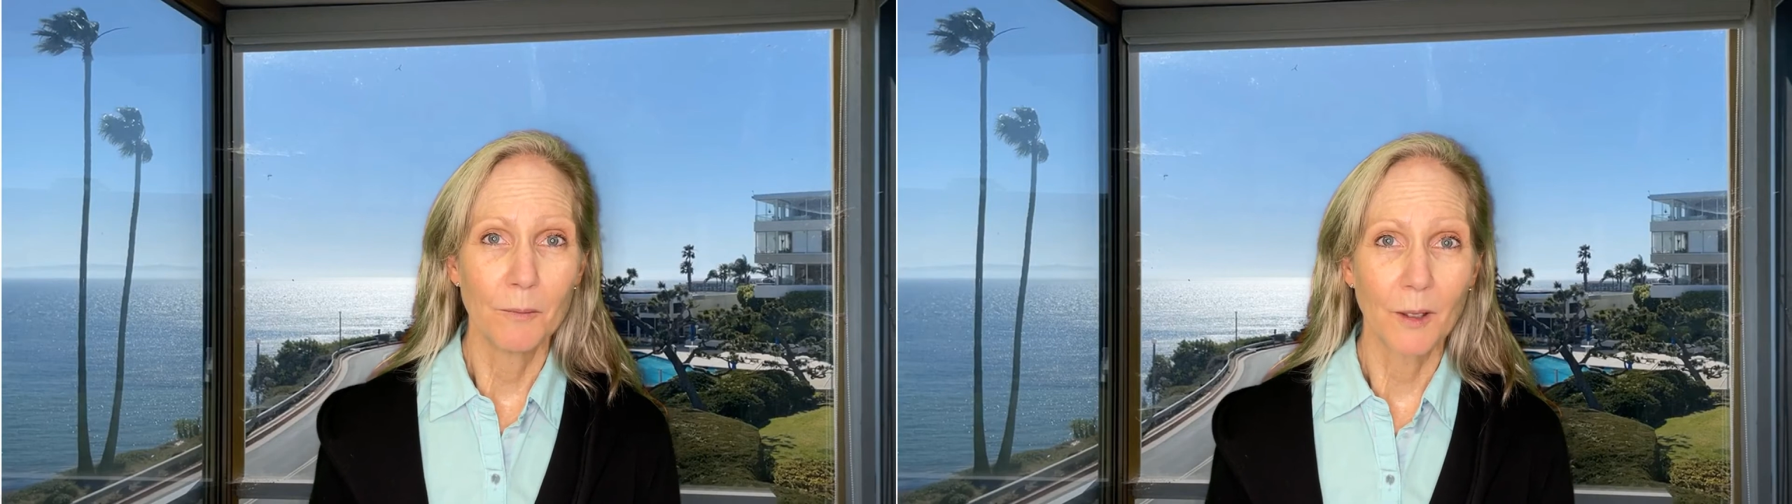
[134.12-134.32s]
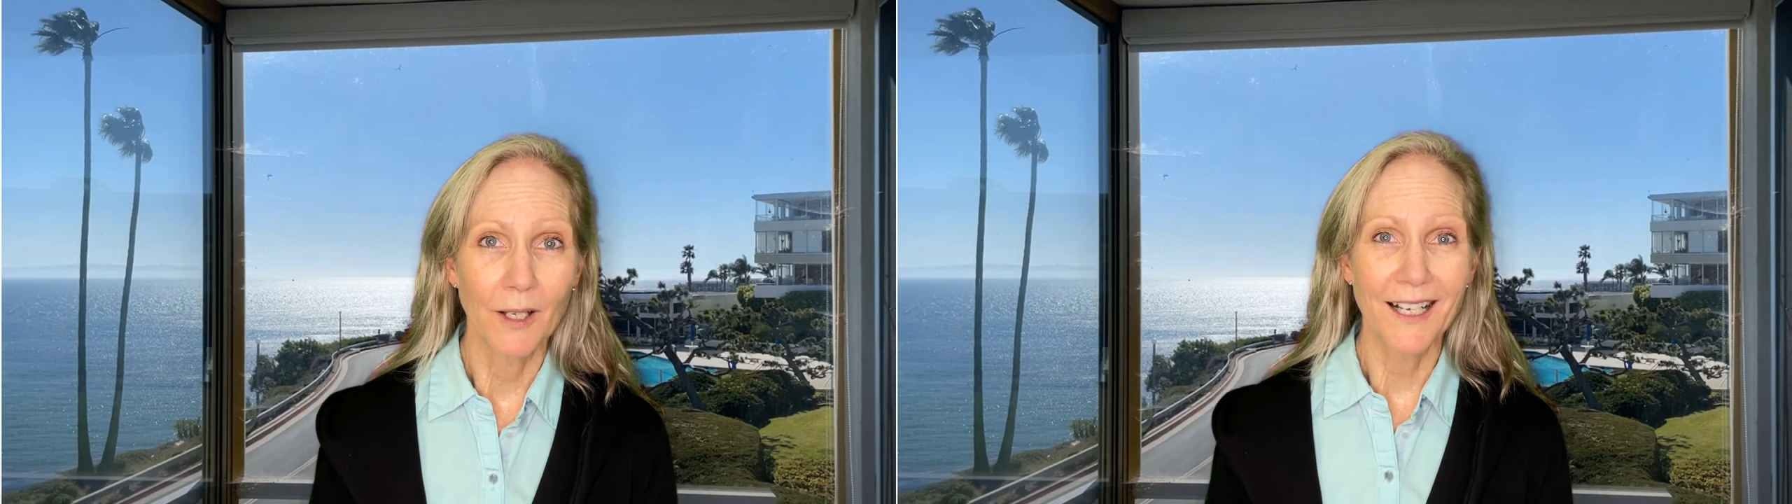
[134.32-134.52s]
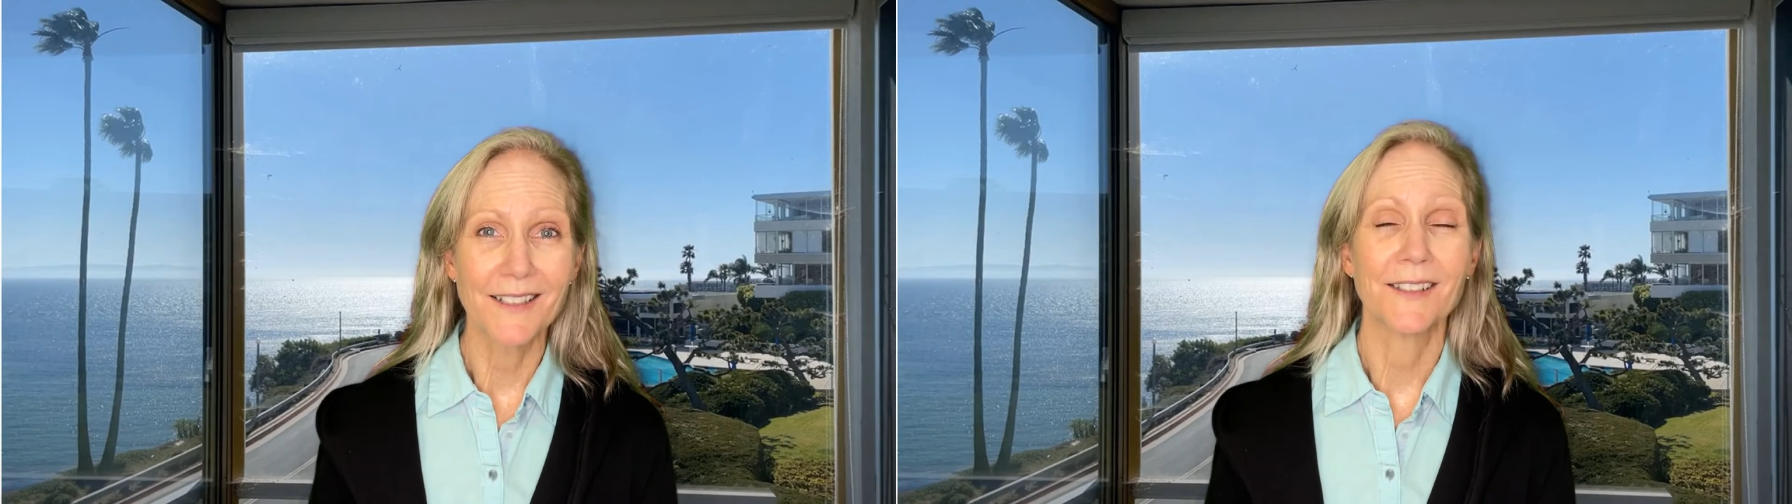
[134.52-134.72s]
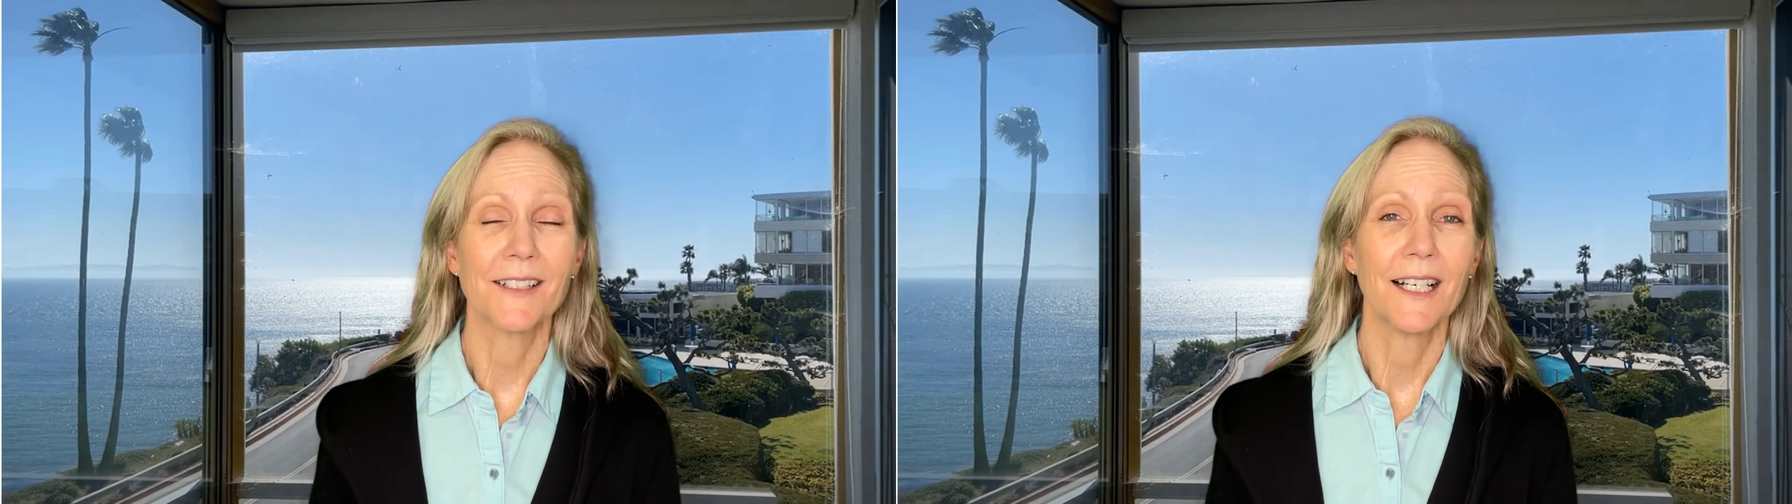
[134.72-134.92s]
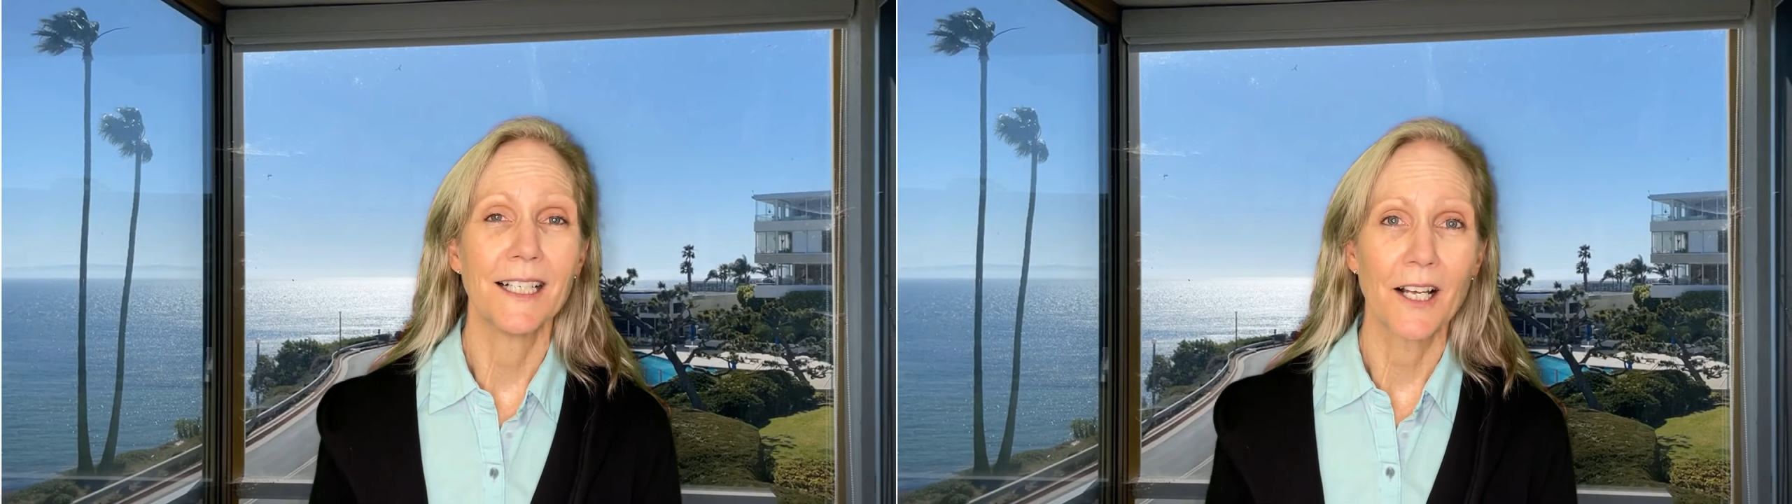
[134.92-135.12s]
plus
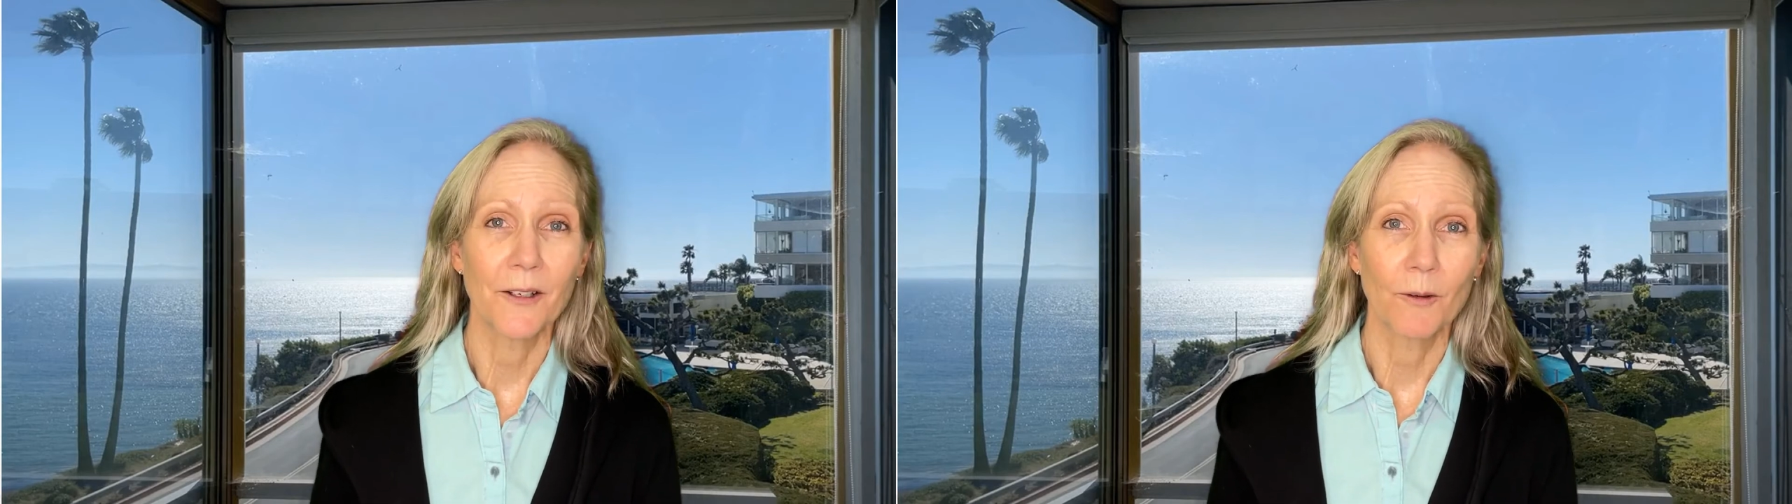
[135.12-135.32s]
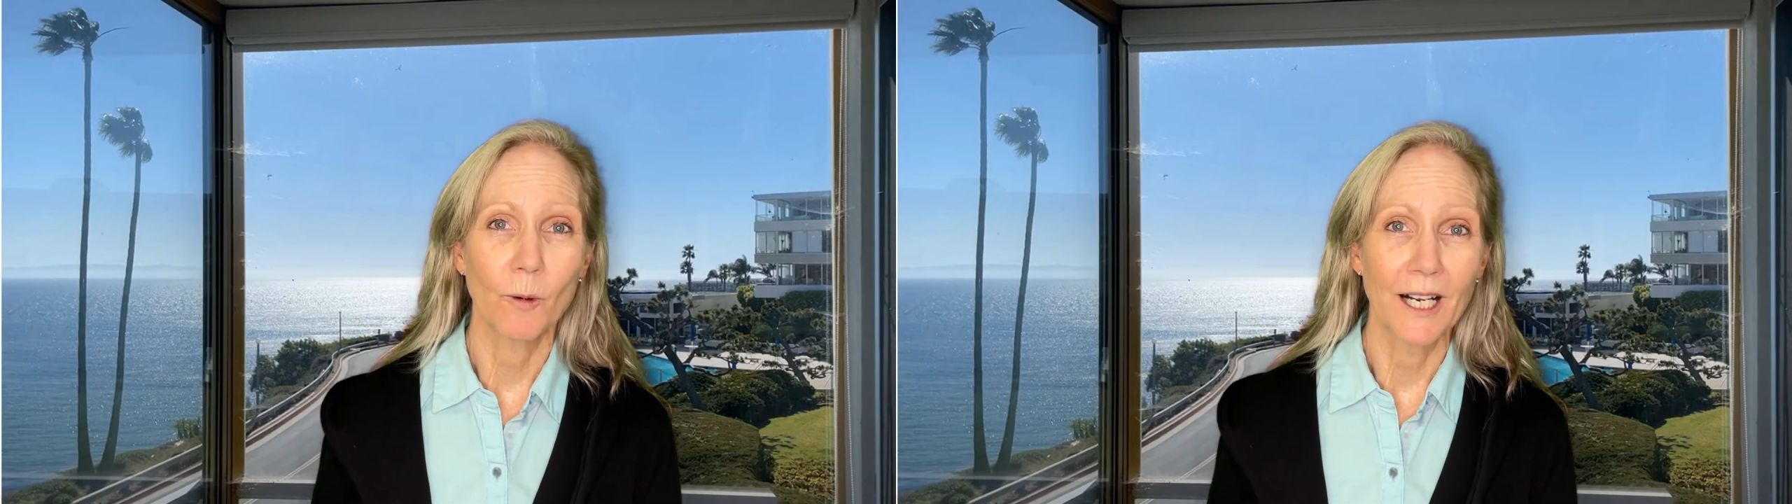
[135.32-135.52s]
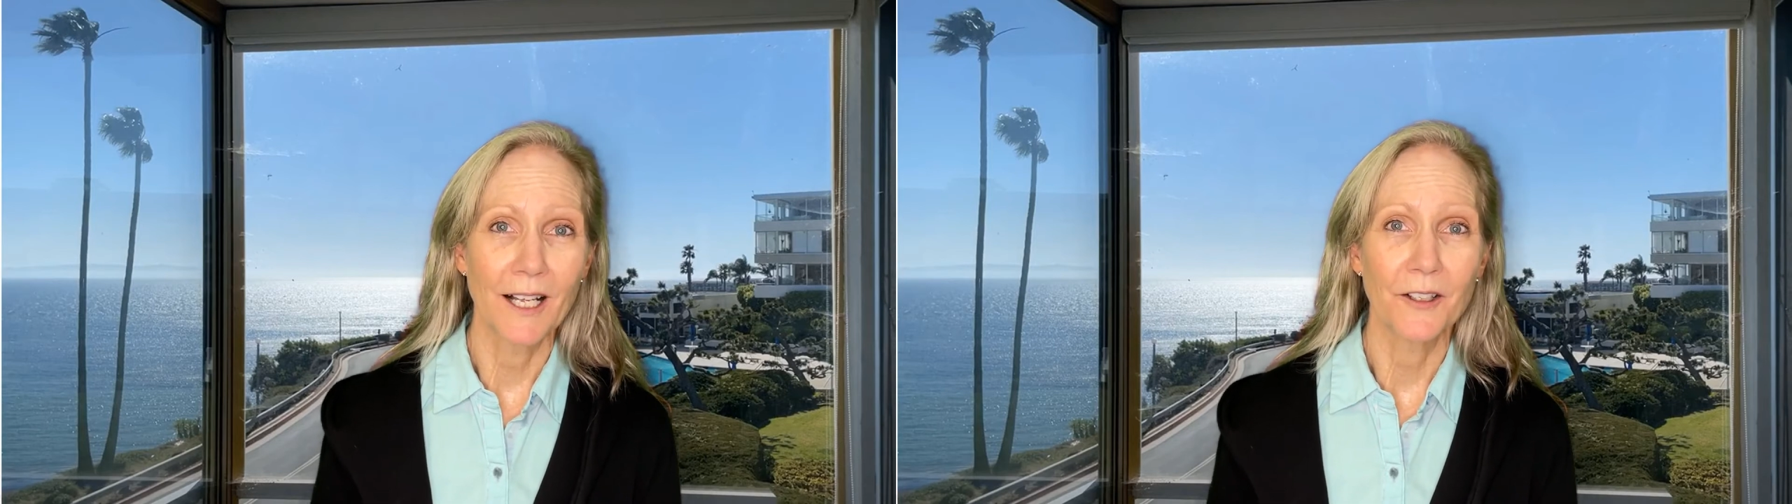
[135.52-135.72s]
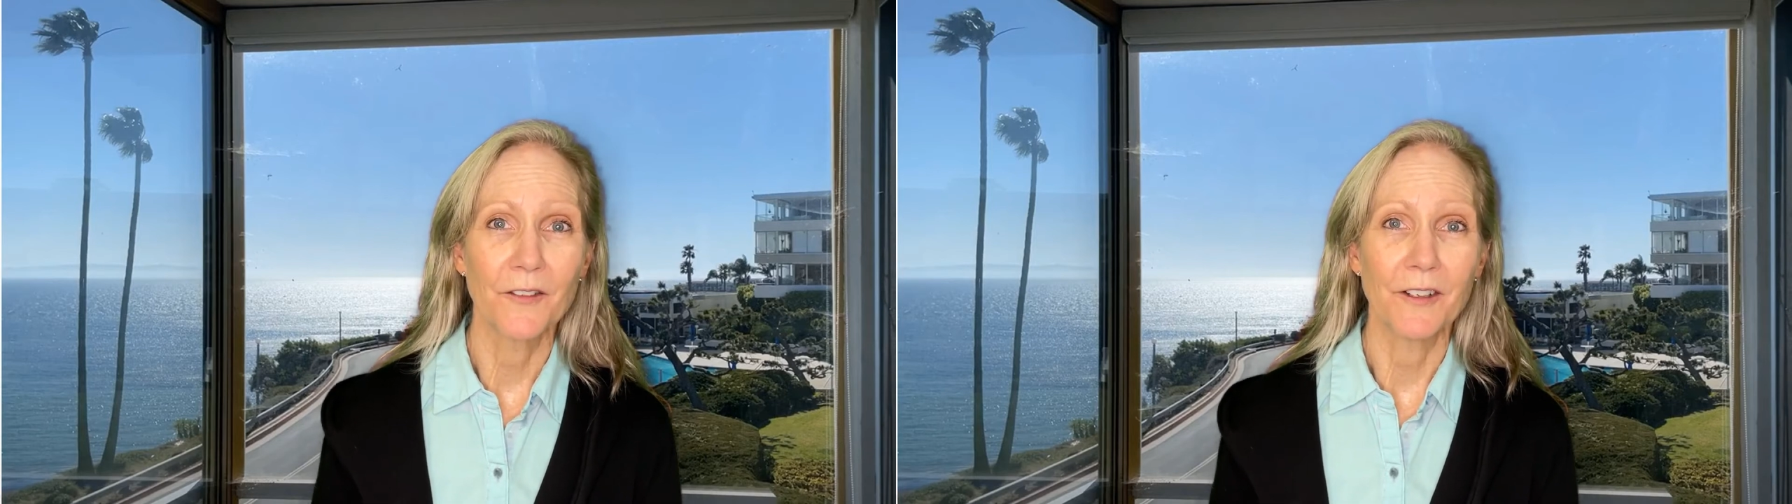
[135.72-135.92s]
another one hundred